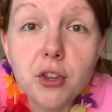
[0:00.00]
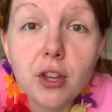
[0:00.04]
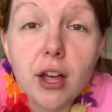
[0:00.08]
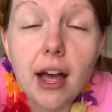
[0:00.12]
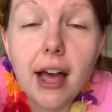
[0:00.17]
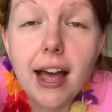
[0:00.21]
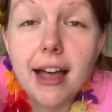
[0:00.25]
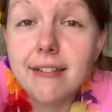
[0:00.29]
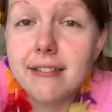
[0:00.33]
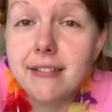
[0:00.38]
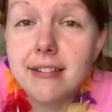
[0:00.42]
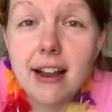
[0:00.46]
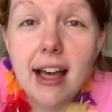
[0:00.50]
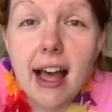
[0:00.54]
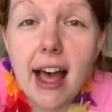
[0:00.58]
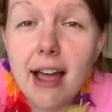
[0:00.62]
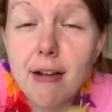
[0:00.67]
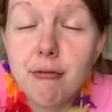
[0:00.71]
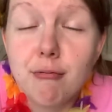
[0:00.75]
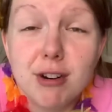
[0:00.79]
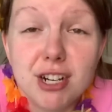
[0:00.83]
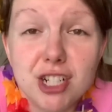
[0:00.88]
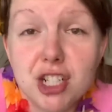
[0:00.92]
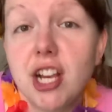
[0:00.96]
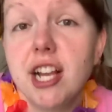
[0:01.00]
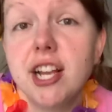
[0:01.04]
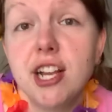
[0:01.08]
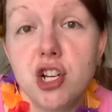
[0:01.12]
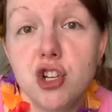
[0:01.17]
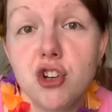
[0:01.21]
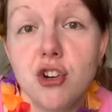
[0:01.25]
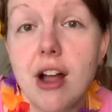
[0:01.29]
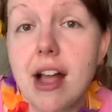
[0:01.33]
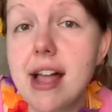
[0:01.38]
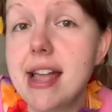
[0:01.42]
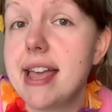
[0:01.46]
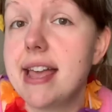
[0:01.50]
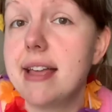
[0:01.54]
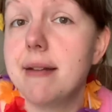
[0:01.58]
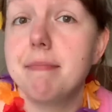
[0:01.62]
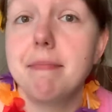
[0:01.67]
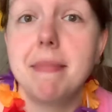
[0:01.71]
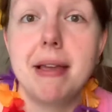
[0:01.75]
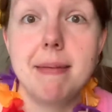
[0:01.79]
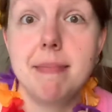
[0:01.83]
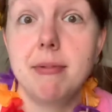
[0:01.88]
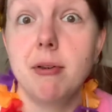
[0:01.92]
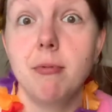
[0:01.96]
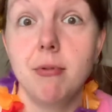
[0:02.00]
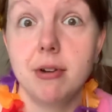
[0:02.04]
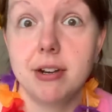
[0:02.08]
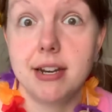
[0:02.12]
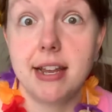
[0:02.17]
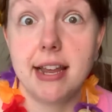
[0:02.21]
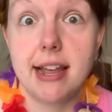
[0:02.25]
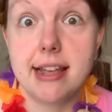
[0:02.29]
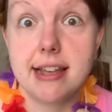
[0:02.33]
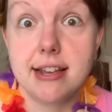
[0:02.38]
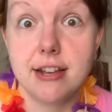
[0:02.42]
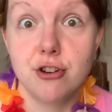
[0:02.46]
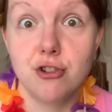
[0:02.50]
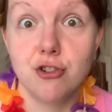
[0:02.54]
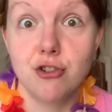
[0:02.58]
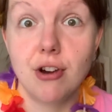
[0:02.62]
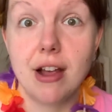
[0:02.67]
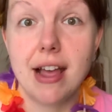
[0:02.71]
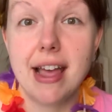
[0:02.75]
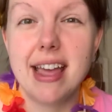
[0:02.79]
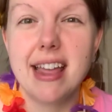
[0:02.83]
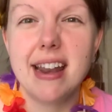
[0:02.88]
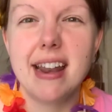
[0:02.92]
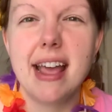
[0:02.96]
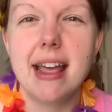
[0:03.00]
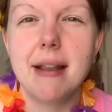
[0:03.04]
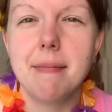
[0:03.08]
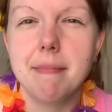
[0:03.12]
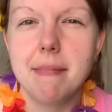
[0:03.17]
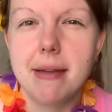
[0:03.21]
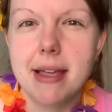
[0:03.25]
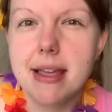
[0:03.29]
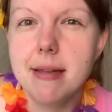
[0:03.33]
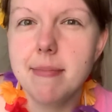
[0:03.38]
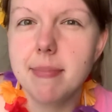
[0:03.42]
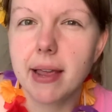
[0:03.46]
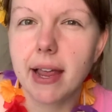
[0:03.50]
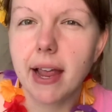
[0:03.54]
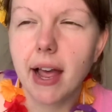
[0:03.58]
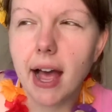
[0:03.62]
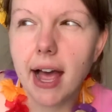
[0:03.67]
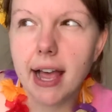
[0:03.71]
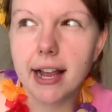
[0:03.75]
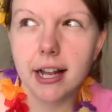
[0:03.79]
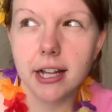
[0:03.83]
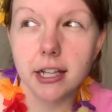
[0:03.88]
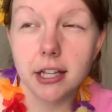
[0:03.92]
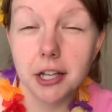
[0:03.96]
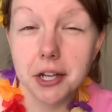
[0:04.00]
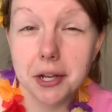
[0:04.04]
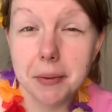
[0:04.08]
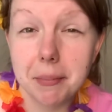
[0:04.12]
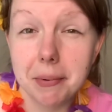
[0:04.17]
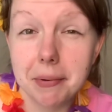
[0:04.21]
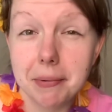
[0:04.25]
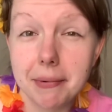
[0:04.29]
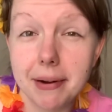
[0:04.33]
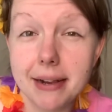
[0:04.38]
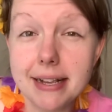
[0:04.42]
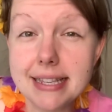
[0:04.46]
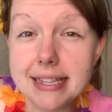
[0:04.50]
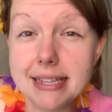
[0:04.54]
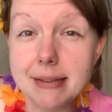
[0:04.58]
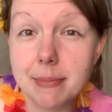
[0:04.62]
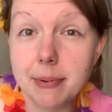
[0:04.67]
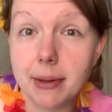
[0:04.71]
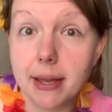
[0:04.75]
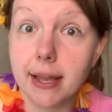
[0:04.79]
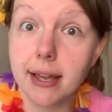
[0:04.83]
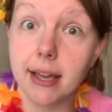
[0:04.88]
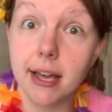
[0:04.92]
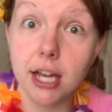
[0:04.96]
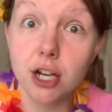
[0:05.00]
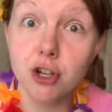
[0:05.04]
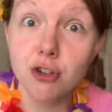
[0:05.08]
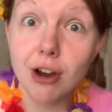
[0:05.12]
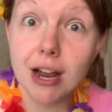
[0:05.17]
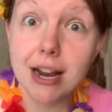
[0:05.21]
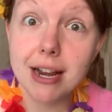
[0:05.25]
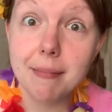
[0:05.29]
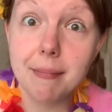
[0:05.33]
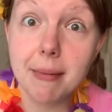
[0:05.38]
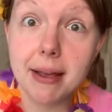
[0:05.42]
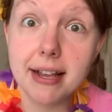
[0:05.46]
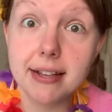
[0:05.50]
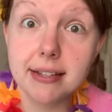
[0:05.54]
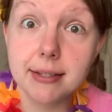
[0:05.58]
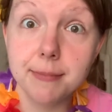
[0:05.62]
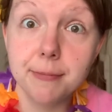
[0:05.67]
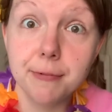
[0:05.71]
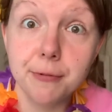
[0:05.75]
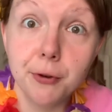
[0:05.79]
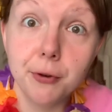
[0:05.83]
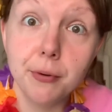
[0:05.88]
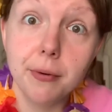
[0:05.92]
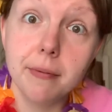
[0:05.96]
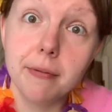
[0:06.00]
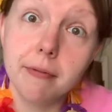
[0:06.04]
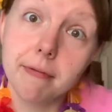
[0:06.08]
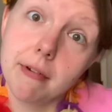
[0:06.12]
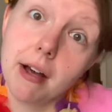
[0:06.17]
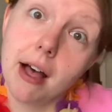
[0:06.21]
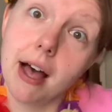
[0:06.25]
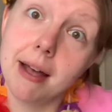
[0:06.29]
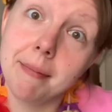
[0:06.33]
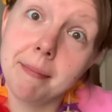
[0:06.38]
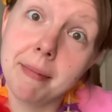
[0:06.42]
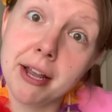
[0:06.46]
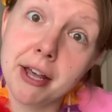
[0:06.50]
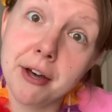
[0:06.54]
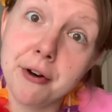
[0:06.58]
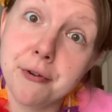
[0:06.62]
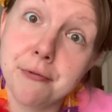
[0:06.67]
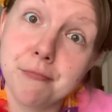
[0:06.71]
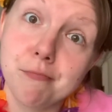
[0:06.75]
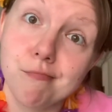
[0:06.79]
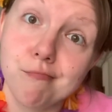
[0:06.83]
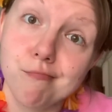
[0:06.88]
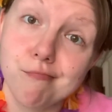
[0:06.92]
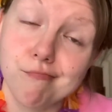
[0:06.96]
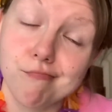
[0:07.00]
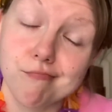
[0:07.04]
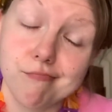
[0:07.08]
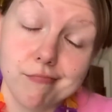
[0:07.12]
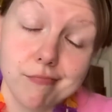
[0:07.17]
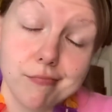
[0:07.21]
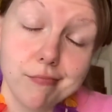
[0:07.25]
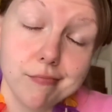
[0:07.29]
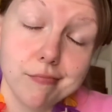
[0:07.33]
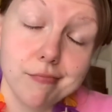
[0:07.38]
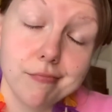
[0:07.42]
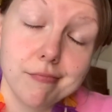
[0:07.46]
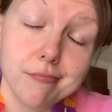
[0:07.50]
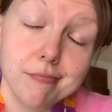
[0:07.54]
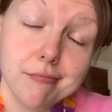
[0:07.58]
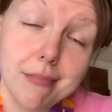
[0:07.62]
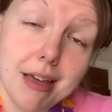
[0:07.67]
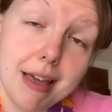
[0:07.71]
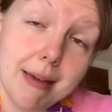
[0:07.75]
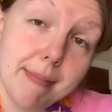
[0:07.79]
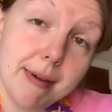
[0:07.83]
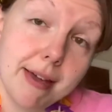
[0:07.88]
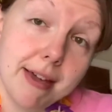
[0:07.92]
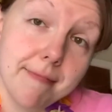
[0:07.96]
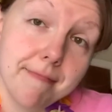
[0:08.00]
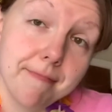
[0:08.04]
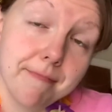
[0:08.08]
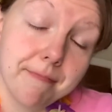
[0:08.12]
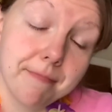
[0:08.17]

I wish I could try it. Maybe one day I can try it, and maybe I can look up a recipe and try to make some food on my own. Maybe.